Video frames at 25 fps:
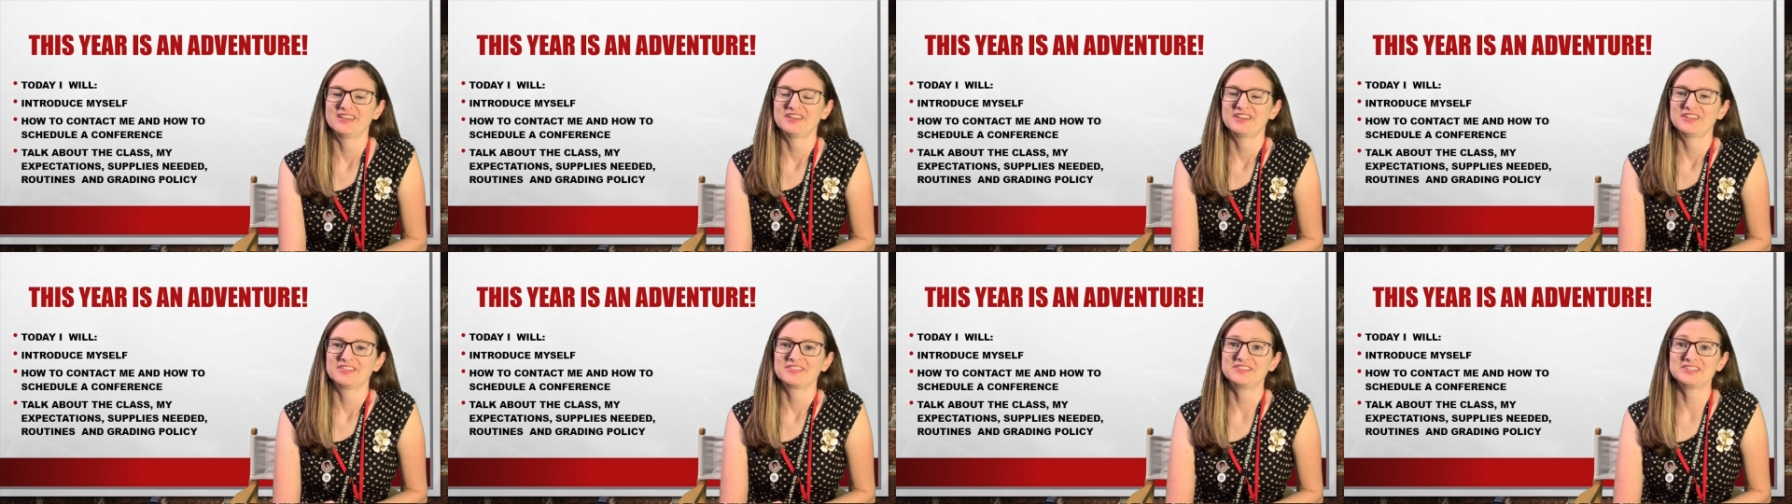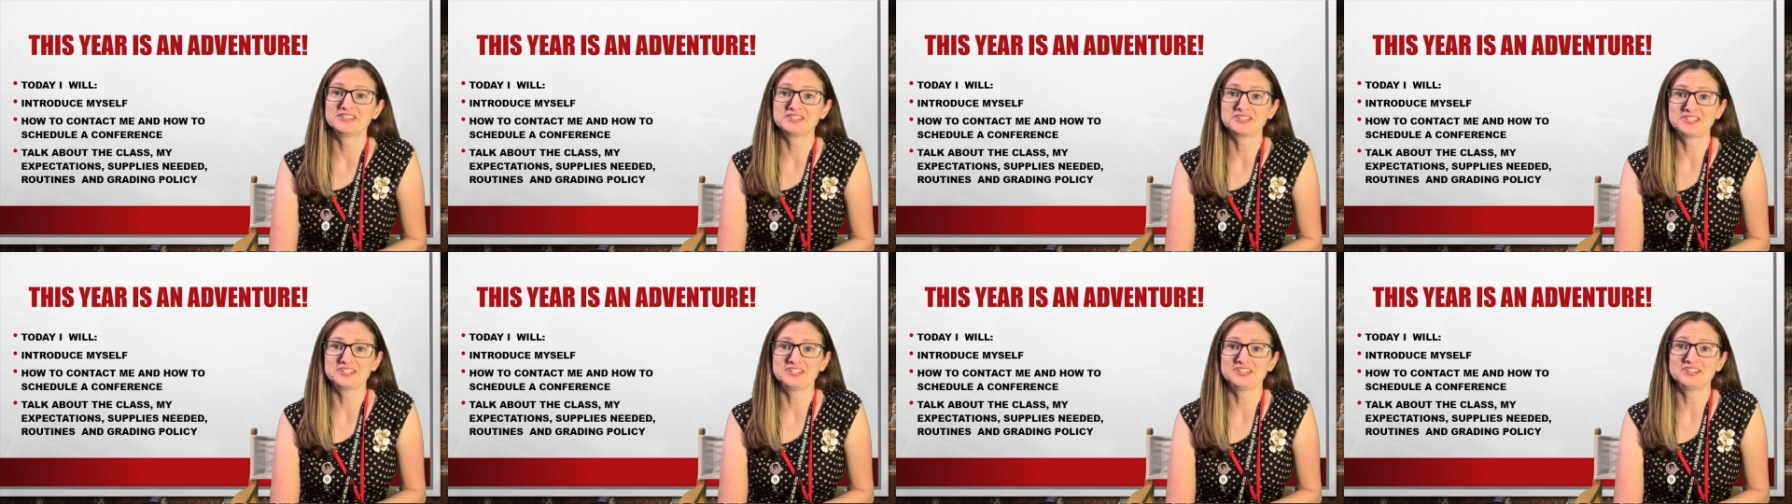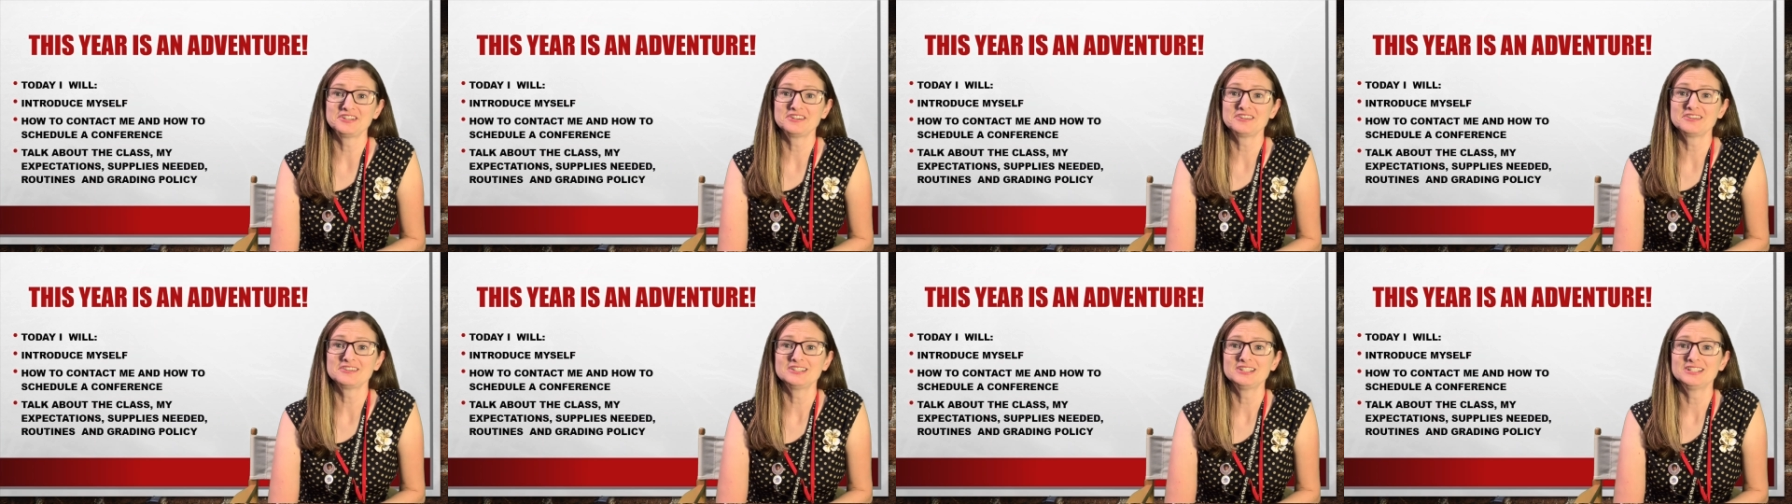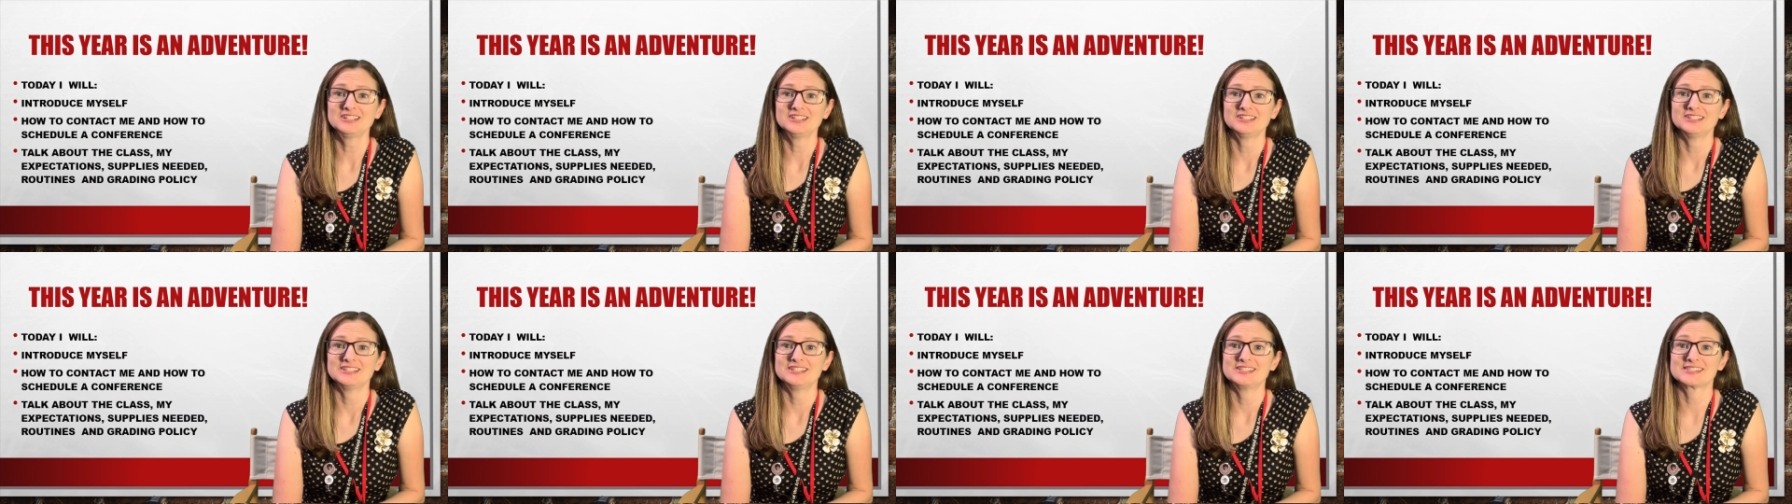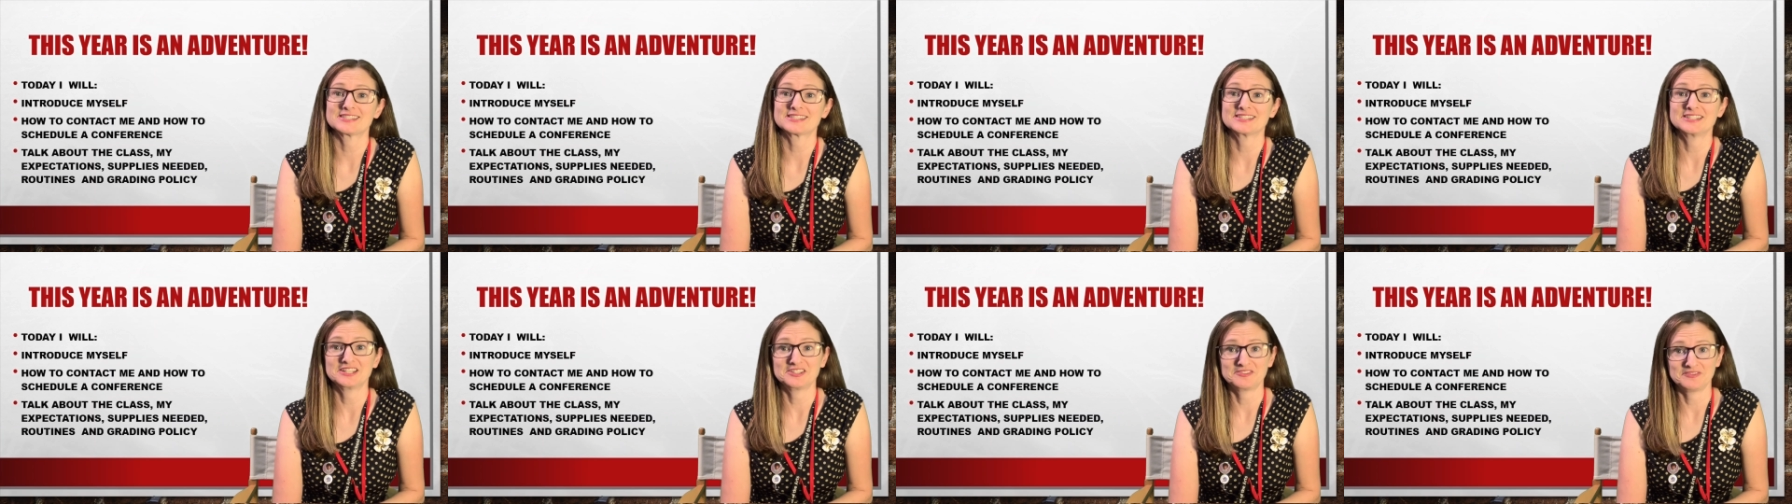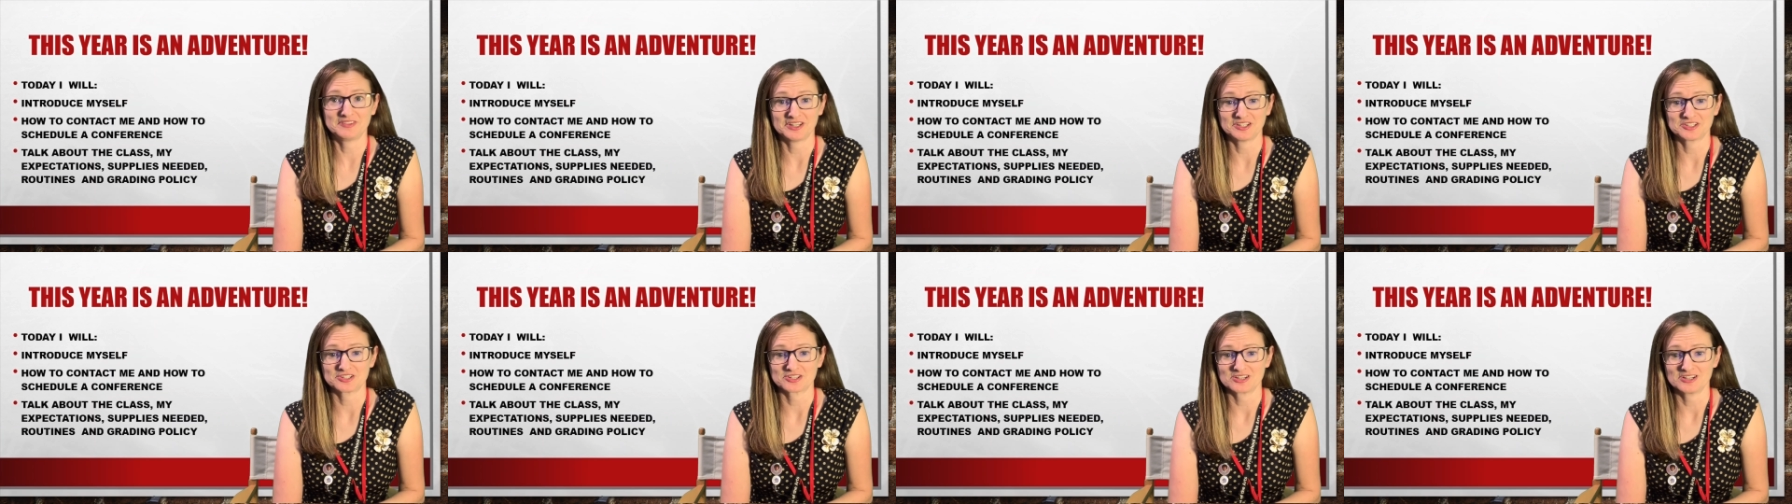This year is an
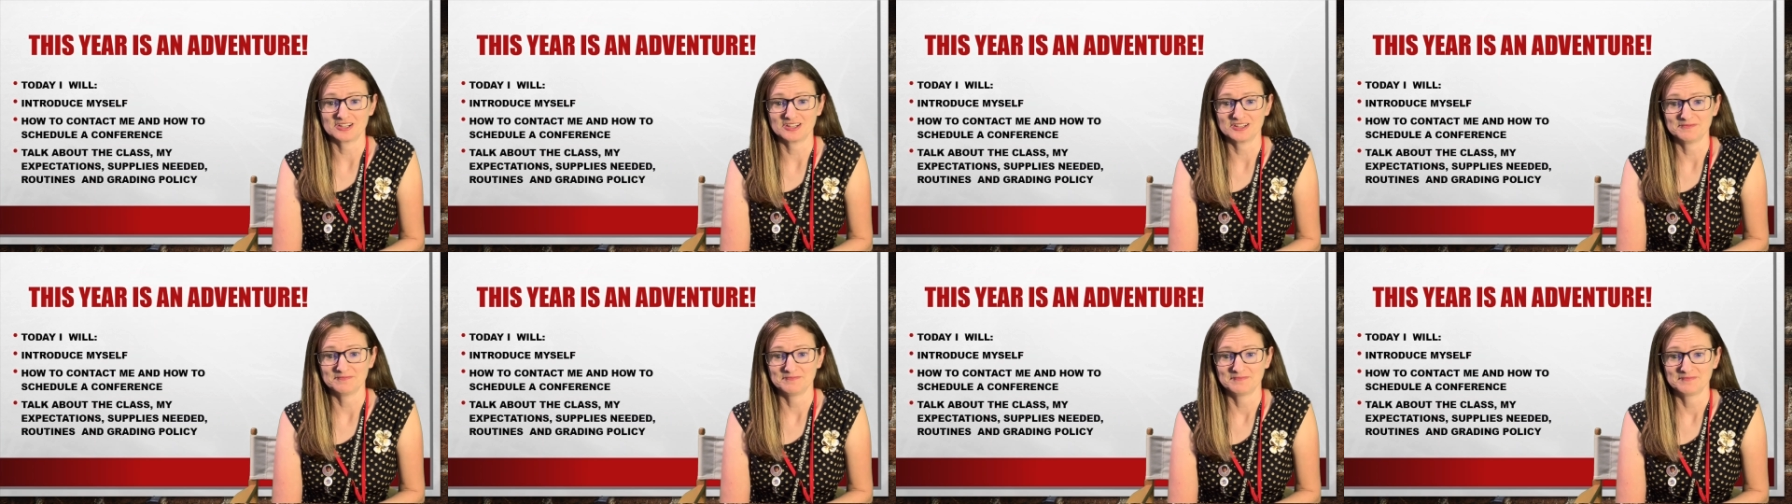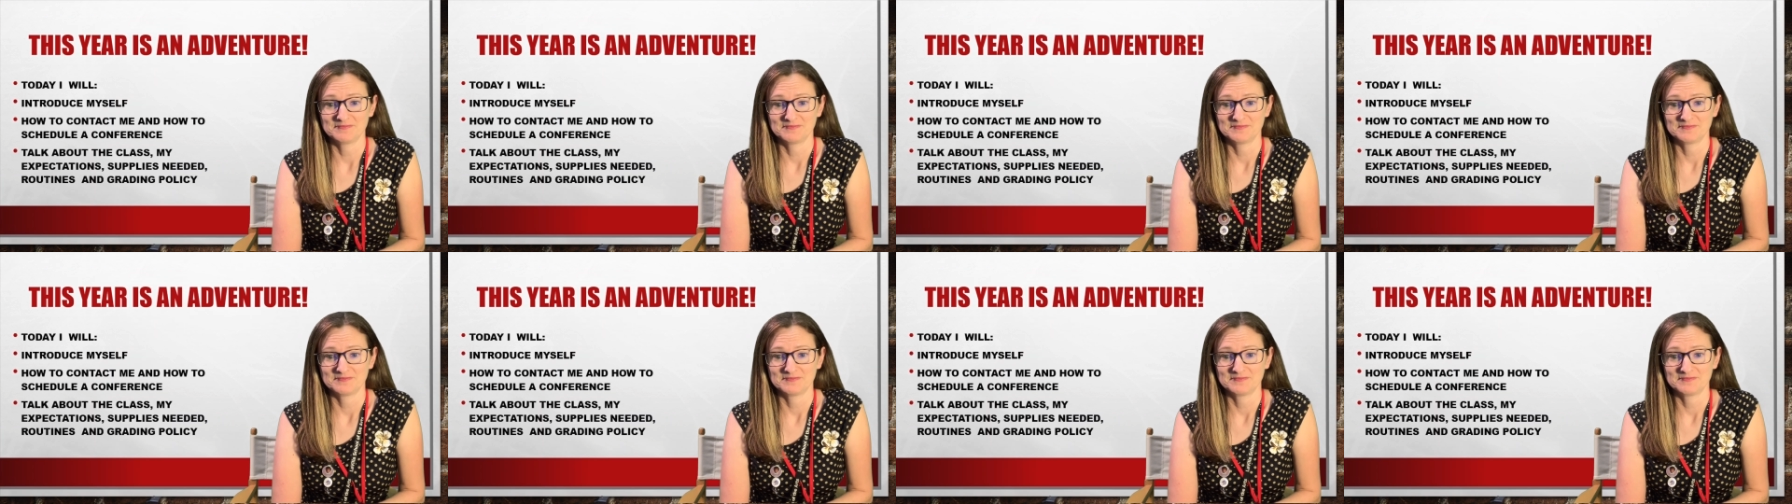adventure.